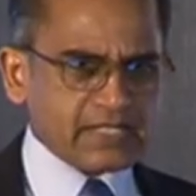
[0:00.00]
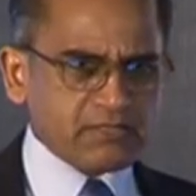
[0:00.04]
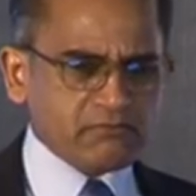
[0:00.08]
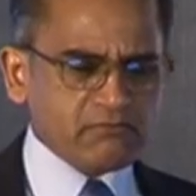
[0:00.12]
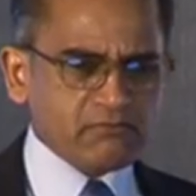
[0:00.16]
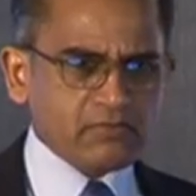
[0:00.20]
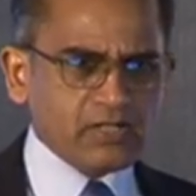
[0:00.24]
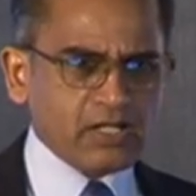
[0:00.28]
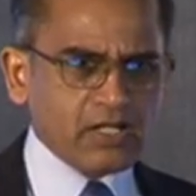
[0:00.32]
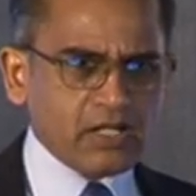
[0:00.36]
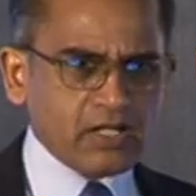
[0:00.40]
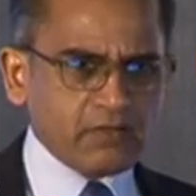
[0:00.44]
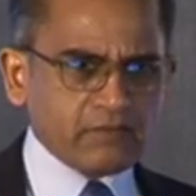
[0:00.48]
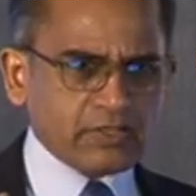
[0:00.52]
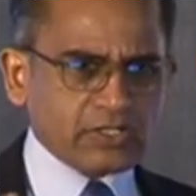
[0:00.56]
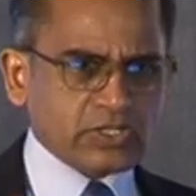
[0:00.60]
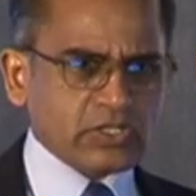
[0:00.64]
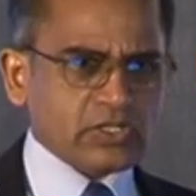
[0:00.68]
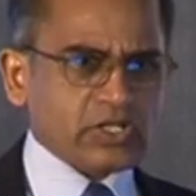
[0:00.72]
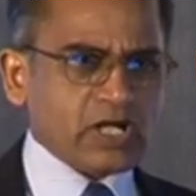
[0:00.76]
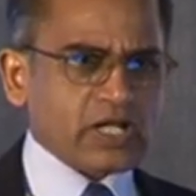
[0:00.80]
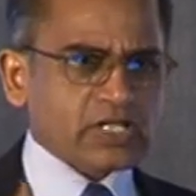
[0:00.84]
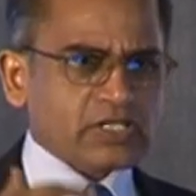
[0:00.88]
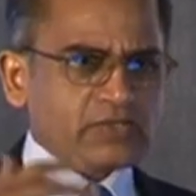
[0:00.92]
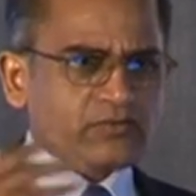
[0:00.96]
them, which
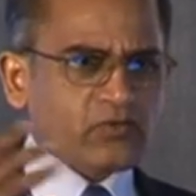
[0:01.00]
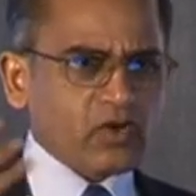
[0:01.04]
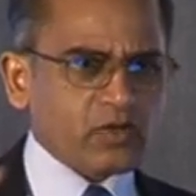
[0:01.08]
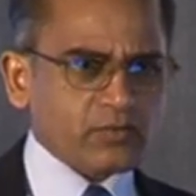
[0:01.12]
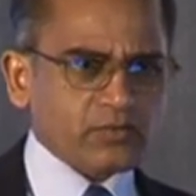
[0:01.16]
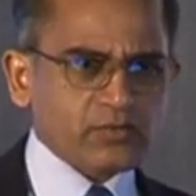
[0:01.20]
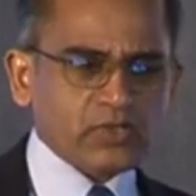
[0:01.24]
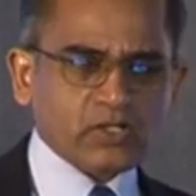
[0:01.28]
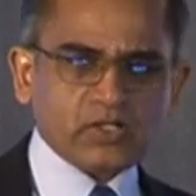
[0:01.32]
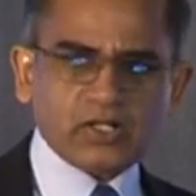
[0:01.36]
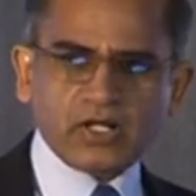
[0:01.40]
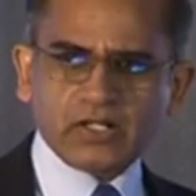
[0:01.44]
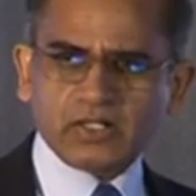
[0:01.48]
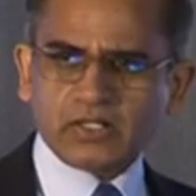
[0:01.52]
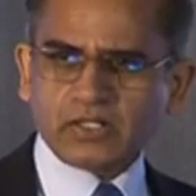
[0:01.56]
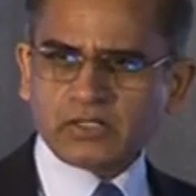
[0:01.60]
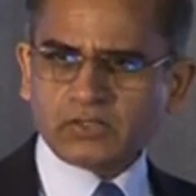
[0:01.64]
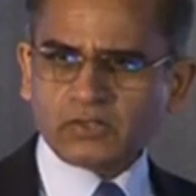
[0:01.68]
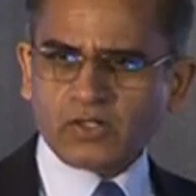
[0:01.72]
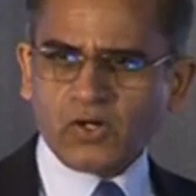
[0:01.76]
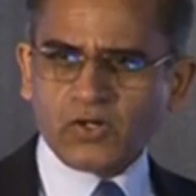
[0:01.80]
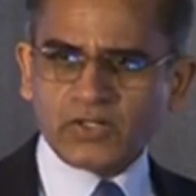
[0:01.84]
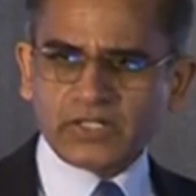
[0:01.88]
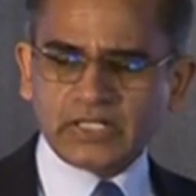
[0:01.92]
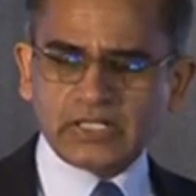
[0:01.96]
transforms the
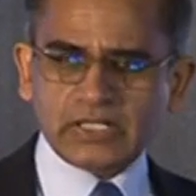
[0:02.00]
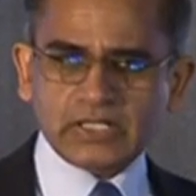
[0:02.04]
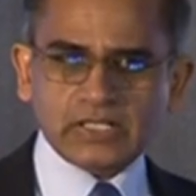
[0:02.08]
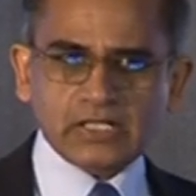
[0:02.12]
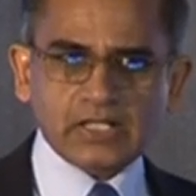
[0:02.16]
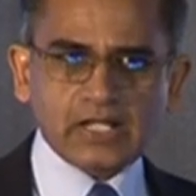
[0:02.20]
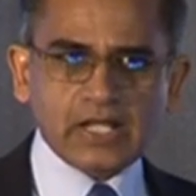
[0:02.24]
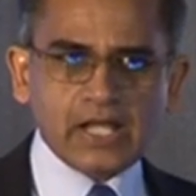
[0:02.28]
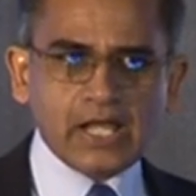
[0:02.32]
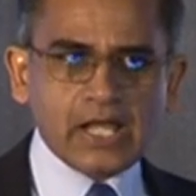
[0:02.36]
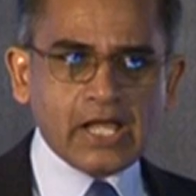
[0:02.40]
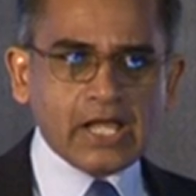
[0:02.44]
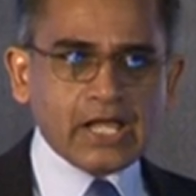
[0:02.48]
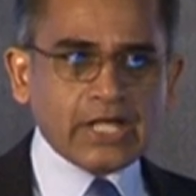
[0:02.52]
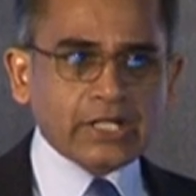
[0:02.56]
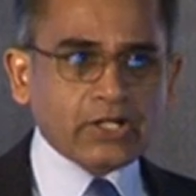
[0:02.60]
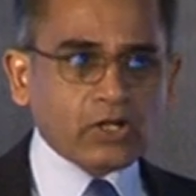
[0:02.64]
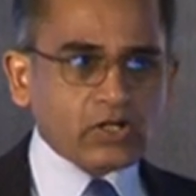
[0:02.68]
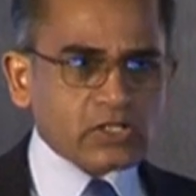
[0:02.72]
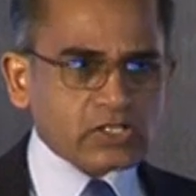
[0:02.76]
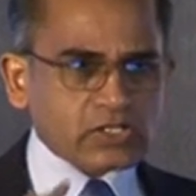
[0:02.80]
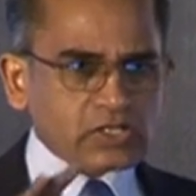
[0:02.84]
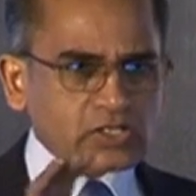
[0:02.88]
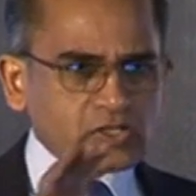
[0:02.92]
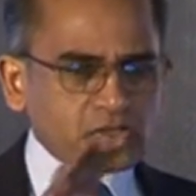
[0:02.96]
content, and
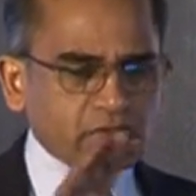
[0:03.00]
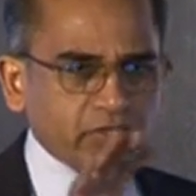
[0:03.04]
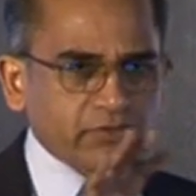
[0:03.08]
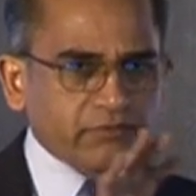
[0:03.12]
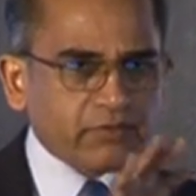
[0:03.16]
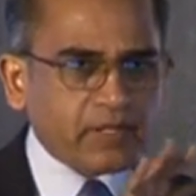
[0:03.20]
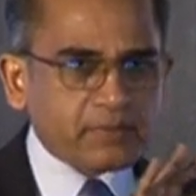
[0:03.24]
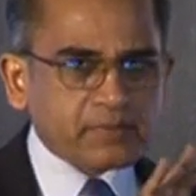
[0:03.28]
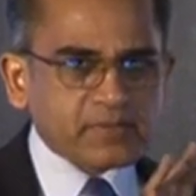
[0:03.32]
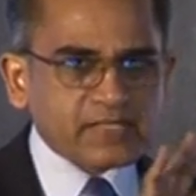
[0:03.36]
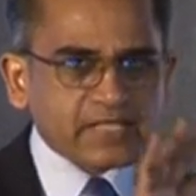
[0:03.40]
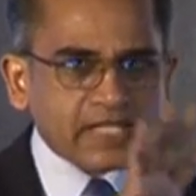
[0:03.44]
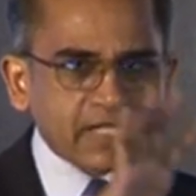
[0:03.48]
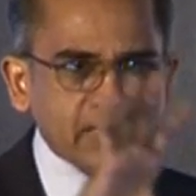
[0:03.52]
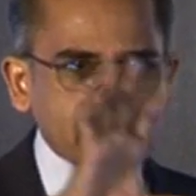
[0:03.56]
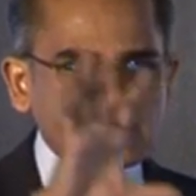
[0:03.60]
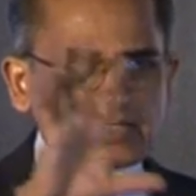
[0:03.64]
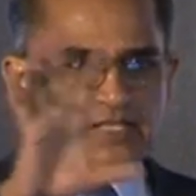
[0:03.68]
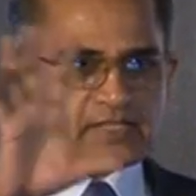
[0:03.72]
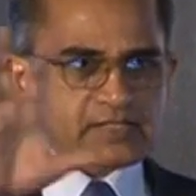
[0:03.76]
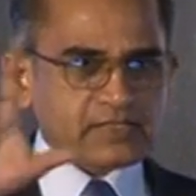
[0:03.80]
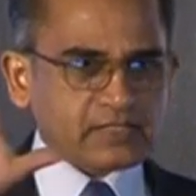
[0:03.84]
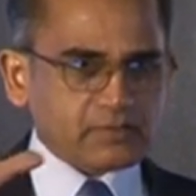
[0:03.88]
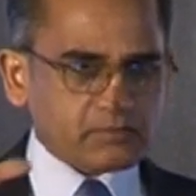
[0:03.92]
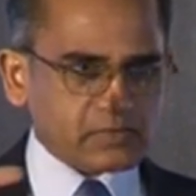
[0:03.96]
also the web scale
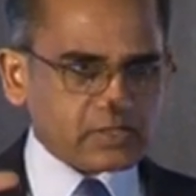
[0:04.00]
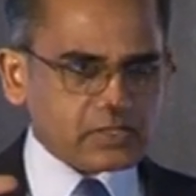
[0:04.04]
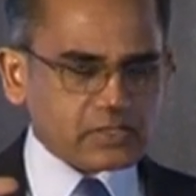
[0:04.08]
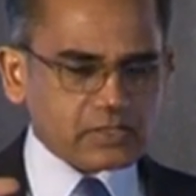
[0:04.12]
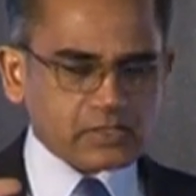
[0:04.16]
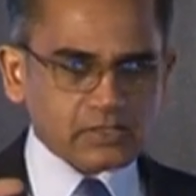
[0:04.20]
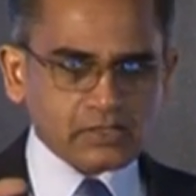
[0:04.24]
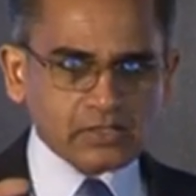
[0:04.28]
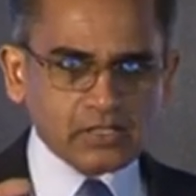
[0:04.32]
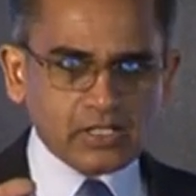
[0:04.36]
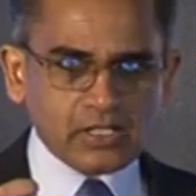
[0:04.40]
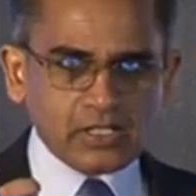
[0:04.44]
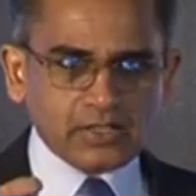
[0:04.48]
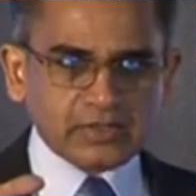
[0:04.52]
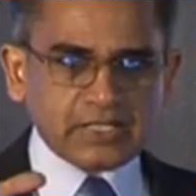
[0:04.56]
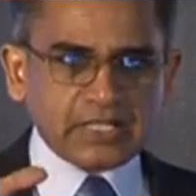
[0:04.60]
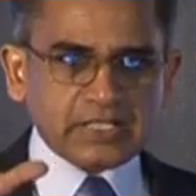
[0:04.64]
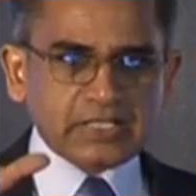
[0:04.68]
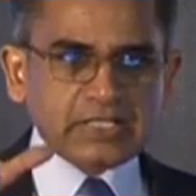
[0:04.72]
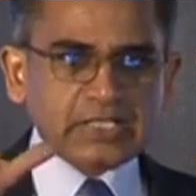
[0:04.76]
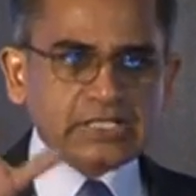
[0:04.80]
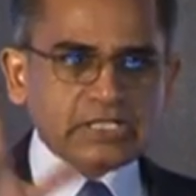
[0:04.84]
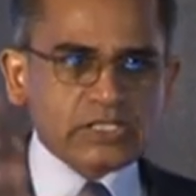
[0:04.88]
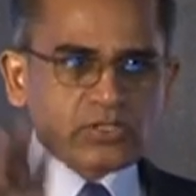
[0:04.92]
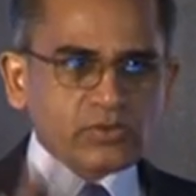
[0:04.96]
systems
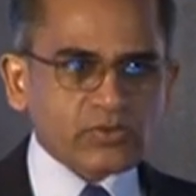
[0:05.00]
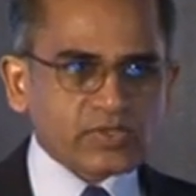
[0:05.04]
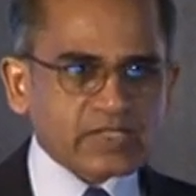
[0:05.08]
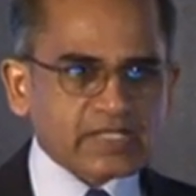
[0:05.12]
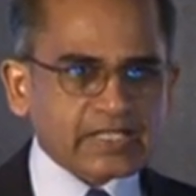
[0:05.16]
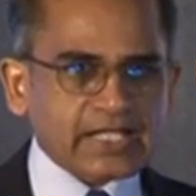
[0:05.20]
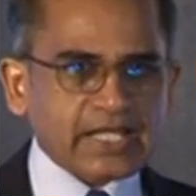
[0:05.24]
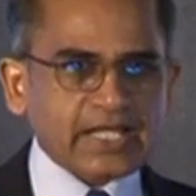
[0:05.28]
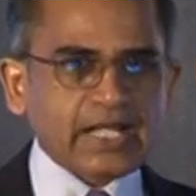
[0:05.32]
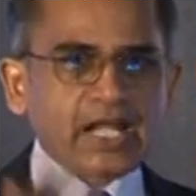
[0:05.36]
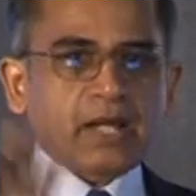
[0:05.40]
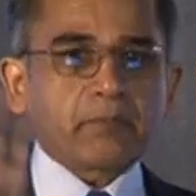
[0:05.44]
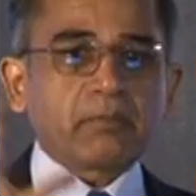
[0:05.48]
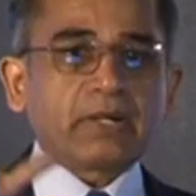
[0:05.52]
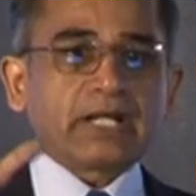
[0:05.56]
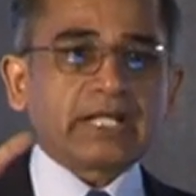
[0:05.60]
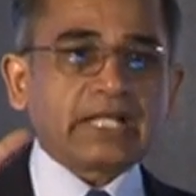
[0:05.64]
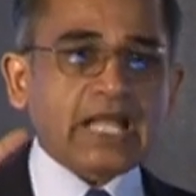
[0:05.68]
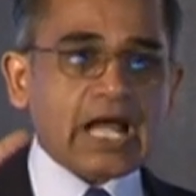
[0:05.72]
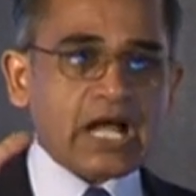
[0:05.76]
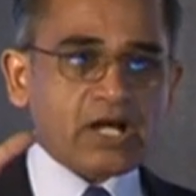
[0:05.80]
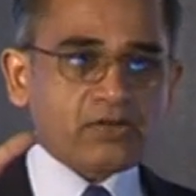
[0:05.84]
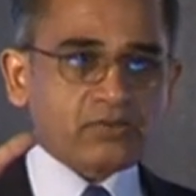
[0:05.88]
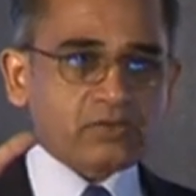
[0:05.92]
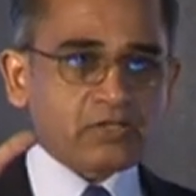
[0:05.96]
that need to scale up and
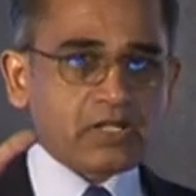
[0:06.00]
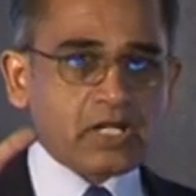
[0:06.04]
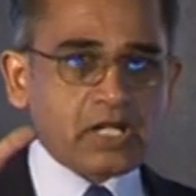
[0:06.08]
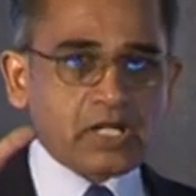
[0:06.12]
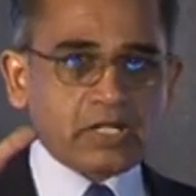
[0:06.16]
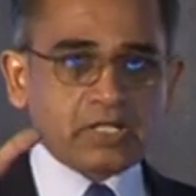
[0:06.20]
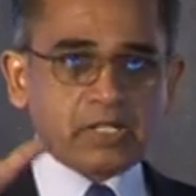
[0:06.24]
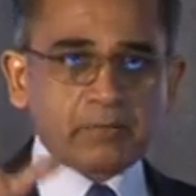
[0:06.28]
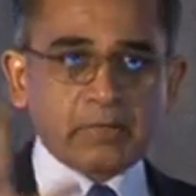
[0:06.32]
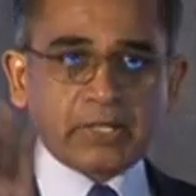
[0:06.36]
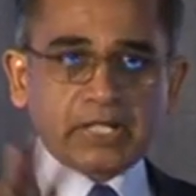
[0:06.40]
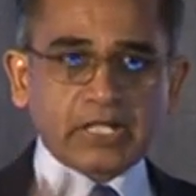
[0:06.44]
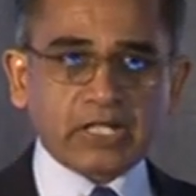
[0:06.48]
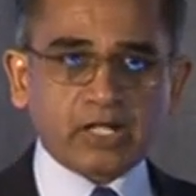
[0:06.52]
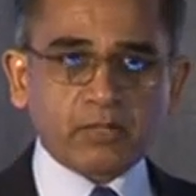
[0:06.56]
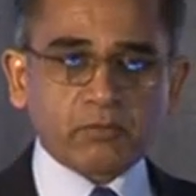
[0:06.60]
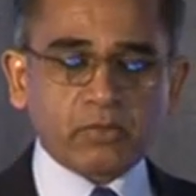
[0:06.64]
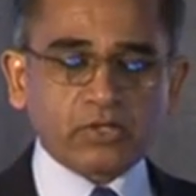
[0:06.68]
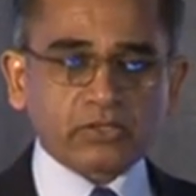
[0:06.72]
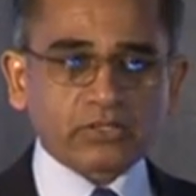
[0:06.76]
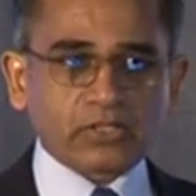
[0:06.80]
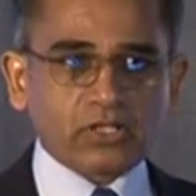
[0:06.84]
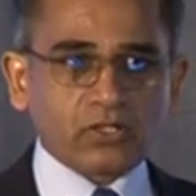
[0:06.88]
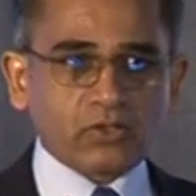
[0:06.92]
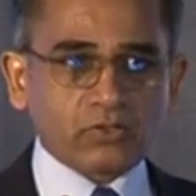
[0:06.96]
down depending
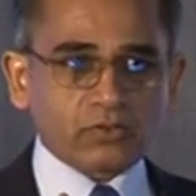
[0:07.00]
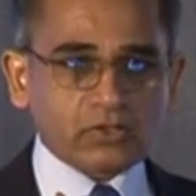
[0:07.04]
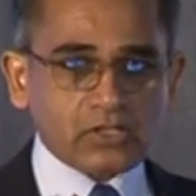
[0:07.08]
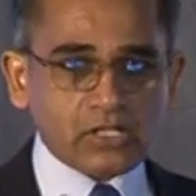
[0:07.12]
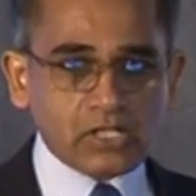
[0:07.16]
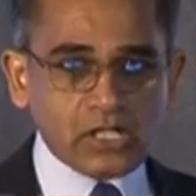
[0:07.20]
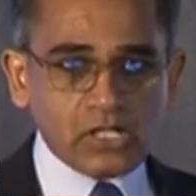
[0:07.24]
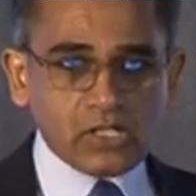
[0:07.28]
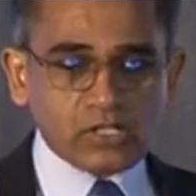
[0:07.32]
upon the load.